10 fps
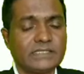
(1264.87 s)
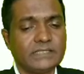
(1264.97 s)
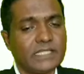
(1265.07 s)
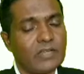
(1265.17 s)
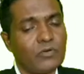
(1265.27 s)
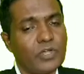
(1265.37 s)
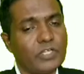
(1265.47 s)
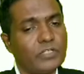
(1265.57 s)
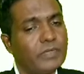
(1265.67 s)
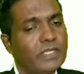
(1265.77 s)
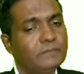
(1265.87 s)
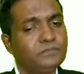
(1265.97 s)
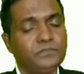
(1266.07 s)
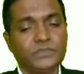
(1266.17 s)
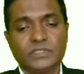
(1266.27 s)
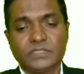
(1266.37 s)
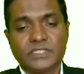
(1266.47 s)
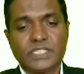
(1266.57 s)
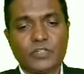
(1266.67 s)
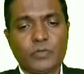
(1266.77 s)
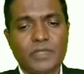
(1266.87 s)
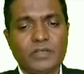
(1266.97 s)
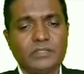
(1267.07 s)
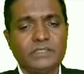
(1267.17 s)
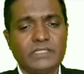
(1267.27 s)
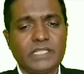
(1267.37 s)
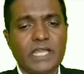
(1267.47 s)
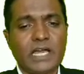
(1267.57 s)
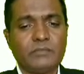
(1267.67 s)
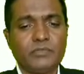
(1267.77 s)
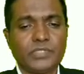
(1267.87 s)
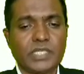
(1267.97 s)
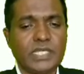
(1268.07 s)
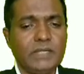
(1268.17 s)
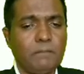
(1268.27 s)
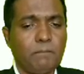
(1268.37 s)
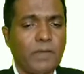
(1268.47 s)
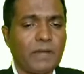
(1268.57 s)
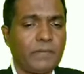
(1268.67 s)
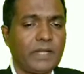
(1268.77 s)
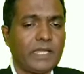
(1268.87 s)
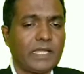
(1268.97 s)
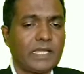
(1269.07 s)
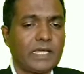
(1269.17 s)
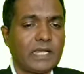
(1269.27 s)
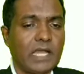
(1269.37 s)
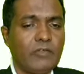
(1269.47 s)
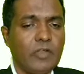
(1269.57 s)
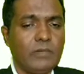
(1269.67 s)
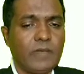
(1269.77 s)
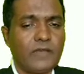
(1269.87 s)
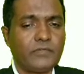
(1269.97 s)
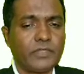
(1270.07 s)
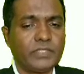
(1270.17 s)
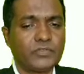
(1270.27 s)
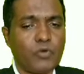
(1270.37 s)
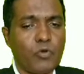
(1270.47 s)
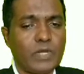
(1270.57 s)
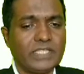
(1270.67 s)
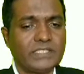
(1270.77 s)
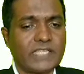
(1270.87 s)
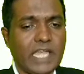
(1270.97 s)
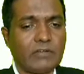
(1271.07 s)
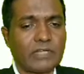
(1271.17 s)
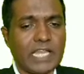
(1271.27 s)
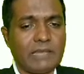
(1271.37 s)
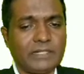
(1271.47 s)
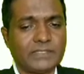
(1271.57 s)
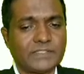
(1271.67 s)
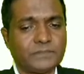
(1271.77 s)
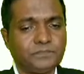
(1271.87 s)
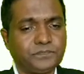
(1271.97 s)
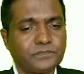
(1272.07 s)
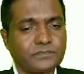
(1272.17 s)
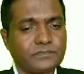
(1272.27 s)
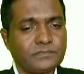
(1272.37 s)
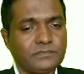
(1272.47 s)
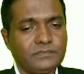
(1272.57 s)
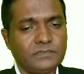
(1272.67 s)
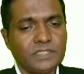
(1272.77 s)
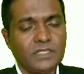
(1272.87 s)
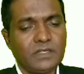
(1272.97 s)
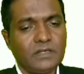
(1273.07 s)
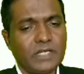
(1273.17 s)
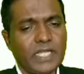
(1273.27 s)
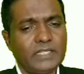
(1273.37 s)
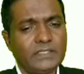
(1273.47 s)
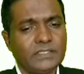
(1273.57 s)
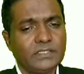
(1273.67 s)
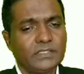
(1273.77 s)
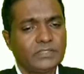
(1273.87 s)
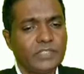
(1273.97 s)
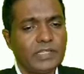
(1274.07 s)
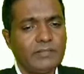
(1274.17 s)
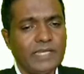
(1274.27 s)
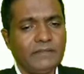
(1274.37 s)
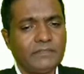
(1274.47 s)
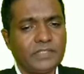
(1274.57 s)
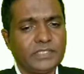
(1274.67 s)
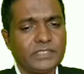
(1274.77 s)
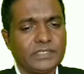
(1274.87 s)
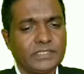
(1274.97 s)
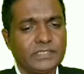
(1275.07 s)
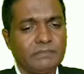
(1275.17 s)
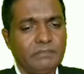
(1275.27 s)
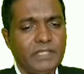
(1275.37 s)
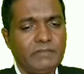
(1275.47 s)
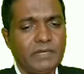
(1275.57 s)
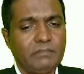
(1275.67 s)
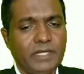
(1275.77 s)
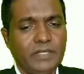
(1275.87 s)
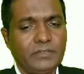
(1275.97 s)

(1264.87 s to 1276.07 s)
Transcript: are going to be 0 because they are mutually perpendicular. Now you will be left with only these diagonal elements. Okay, so you will be left with B1, B2,